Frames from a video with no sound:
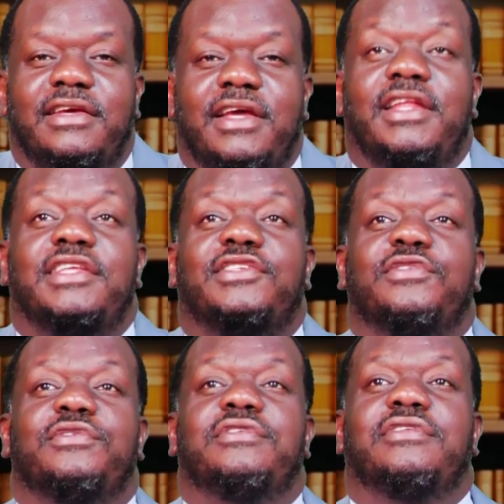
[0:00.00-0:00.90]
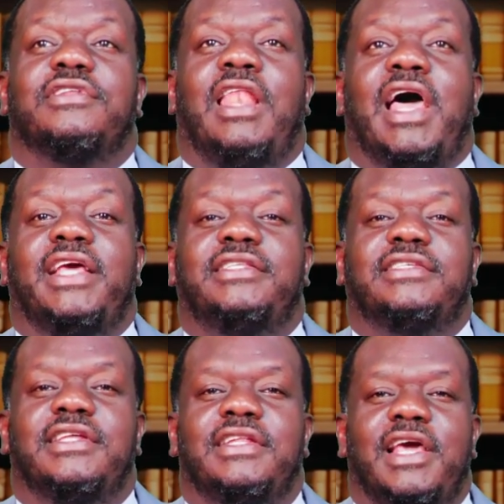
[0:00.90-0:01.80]
And then they saw the
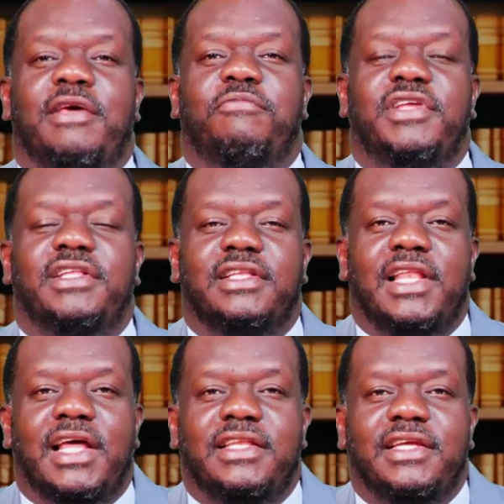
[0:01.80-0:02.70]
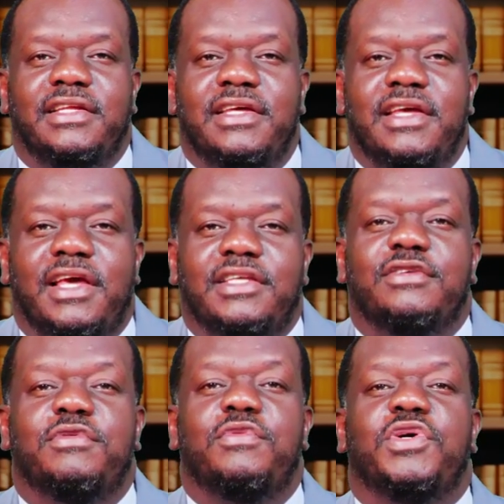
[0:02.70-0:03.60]
lights and the airplane landed. And
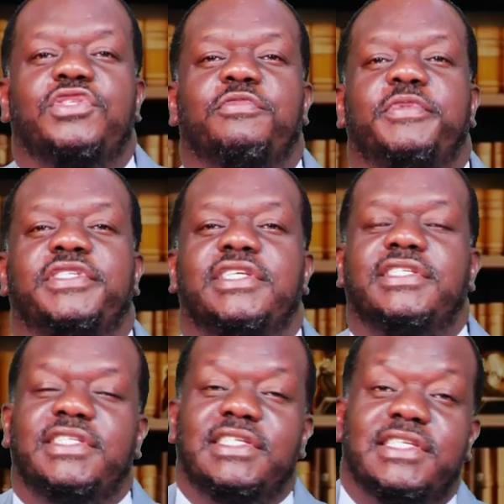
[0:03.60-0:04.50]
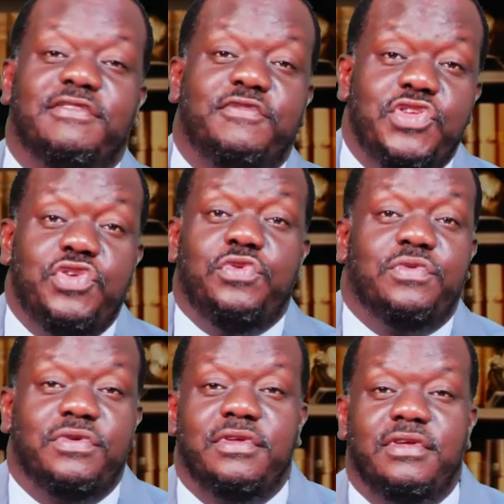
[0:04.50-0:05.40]
someone walked up and said, this is for you.
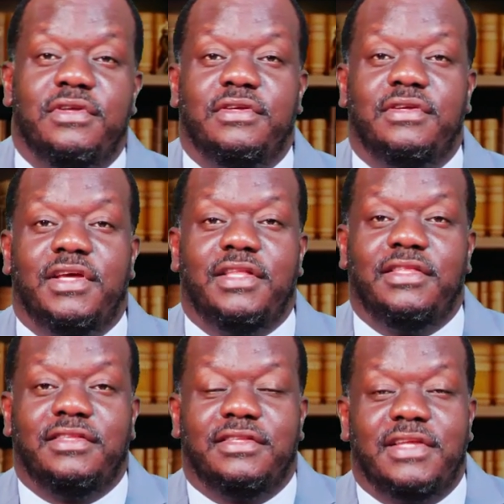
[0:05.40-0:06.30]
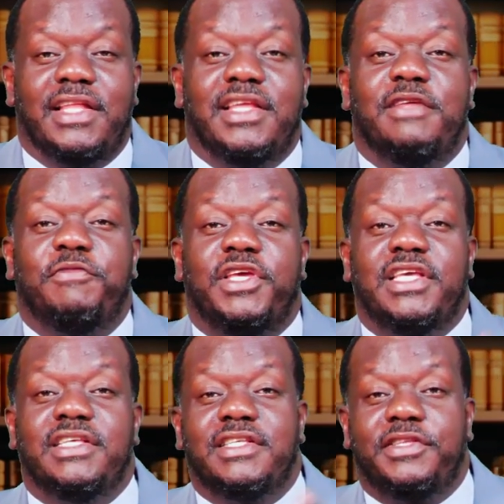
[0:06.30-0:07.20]
And handed him the
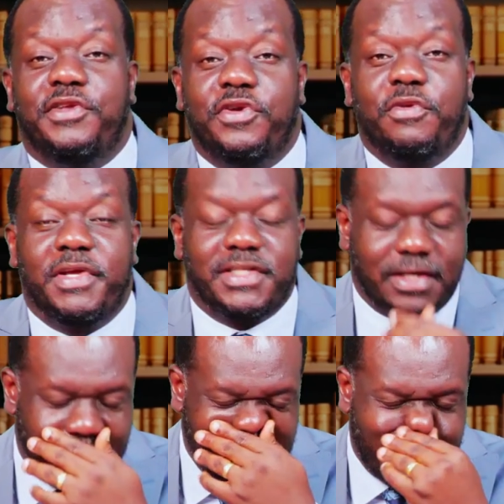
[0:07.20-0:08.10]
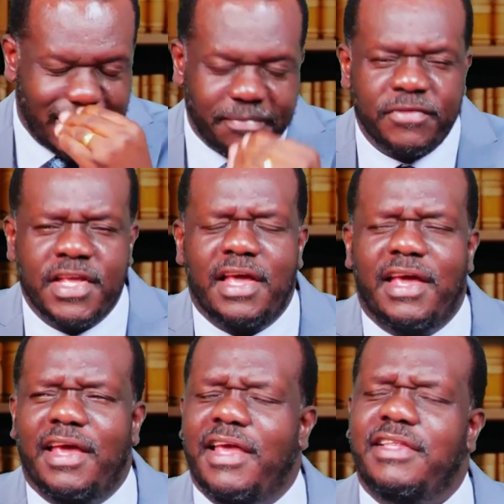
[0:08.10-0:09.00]
keys, the documents and everything.
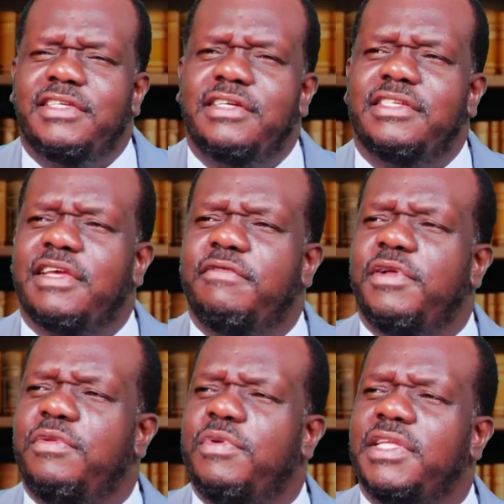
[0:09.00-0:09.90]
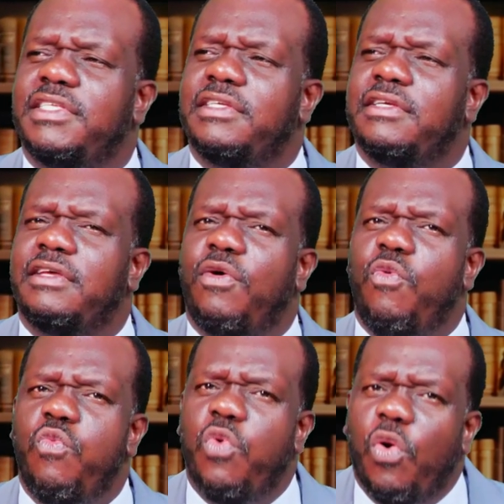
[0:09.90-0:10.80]
And Jerry Savelle went,
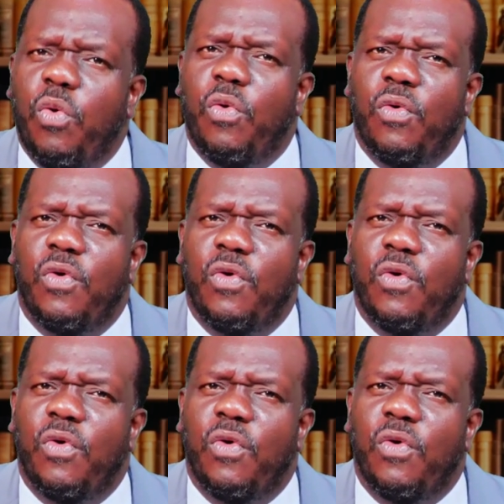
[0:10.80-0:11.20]
whoa.